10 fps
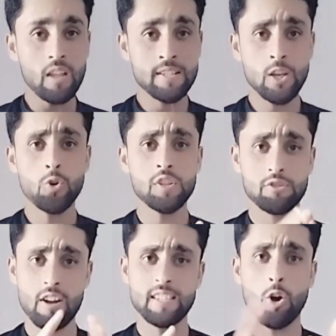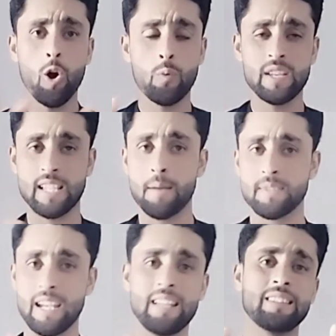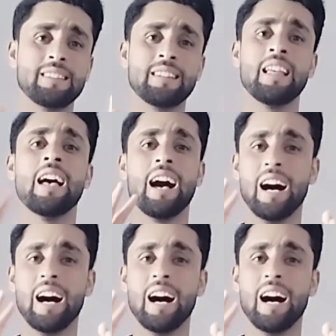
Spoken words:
So stress always comes in